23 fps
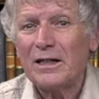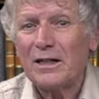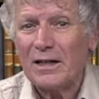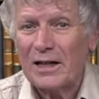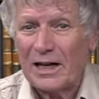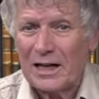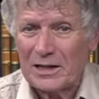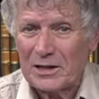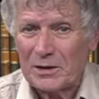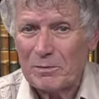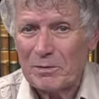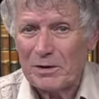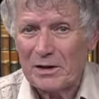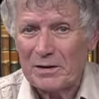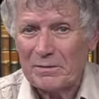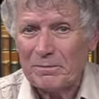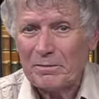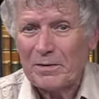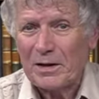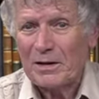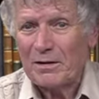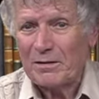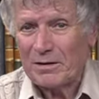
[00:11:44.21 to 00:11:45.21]
Latimer
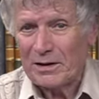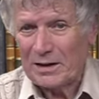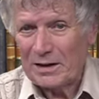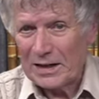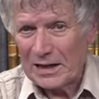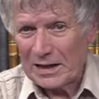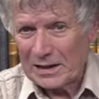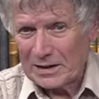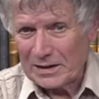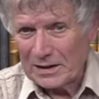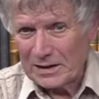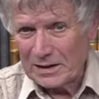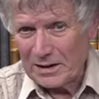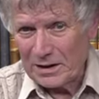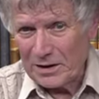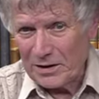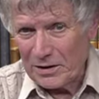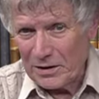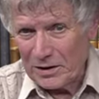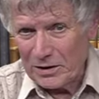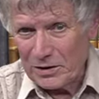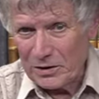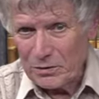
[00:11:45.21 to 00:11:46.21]
redacted
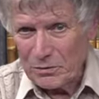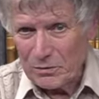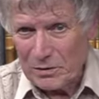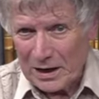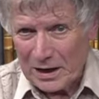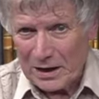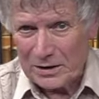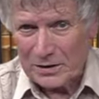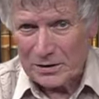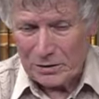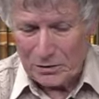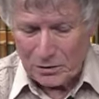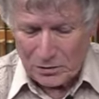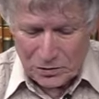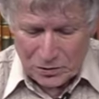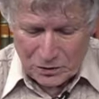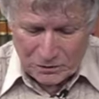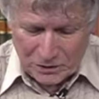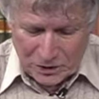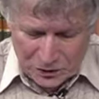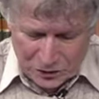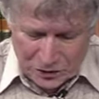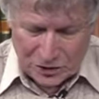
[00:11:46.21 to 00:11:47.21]
the new Articles
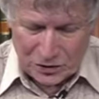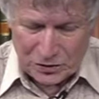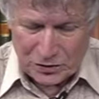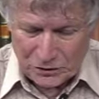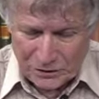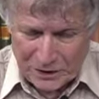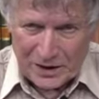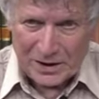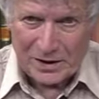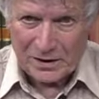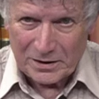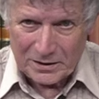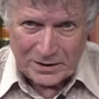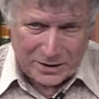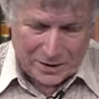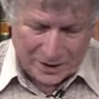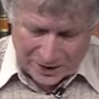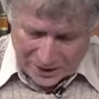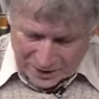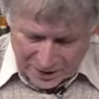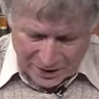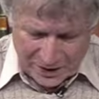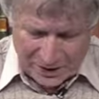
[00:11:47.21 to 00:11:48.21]
of the Church of England,
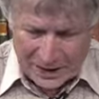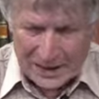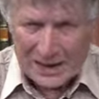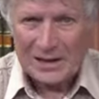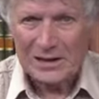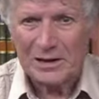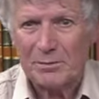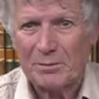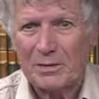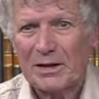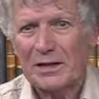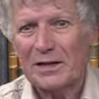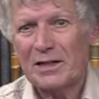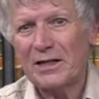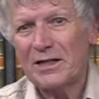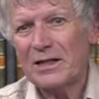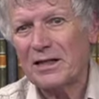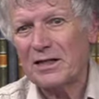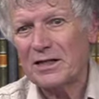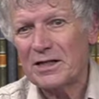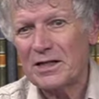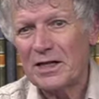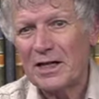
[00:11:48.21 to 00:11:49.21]
Cardinal Latimer that
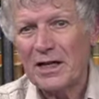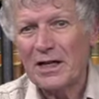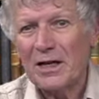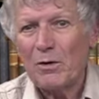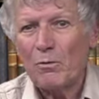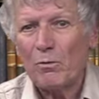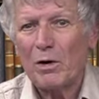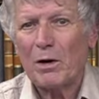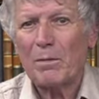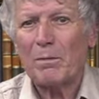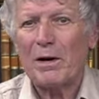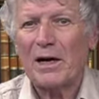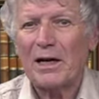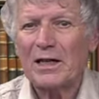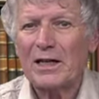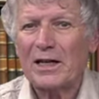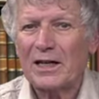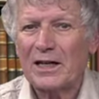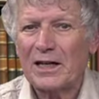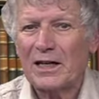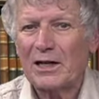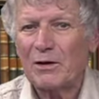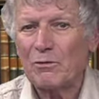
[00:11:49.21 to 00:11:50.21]
is, whereby
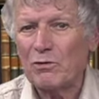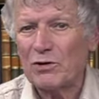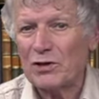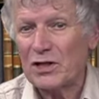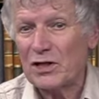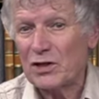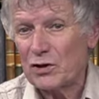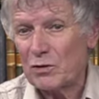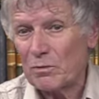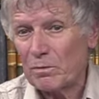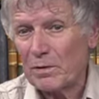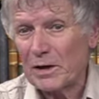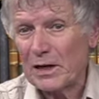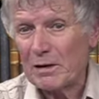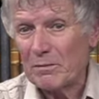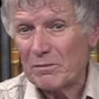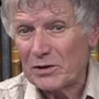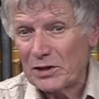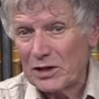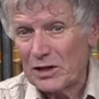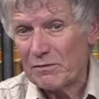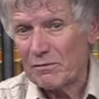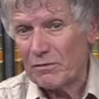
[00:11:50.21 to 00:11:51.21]
the king was the
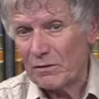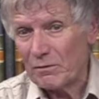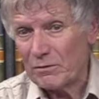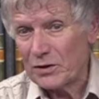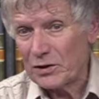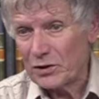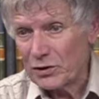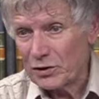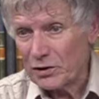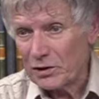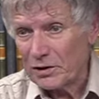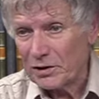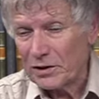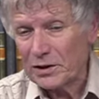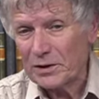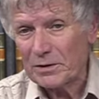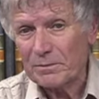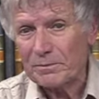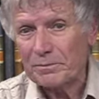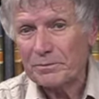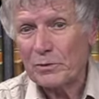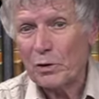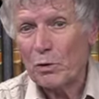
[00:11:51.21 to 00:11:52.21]
supreme chief of the
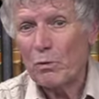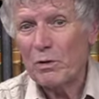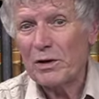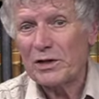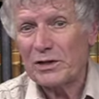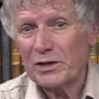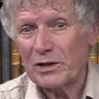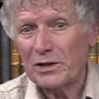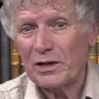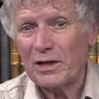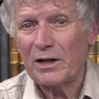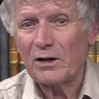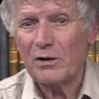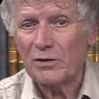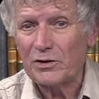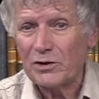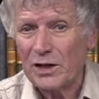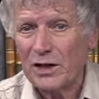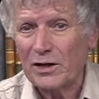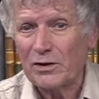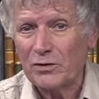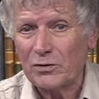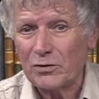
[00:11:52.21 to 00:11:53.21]
church, which he
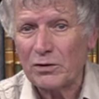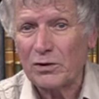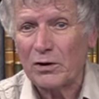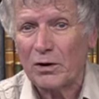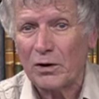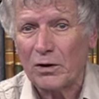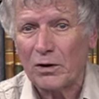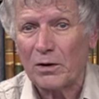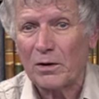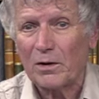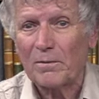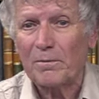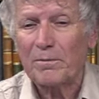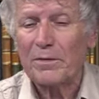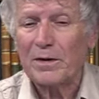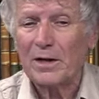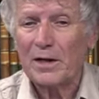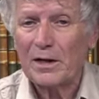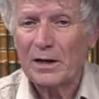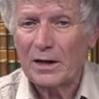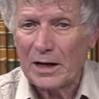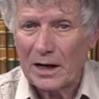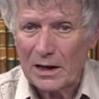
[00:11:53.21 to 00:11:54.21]
continued to call
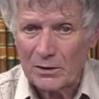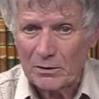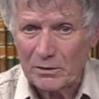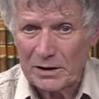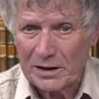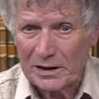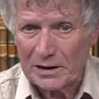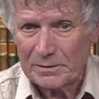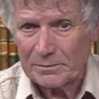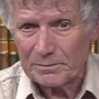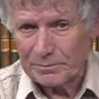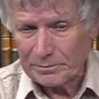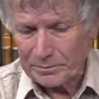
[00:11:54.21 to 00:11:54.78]
Catholic.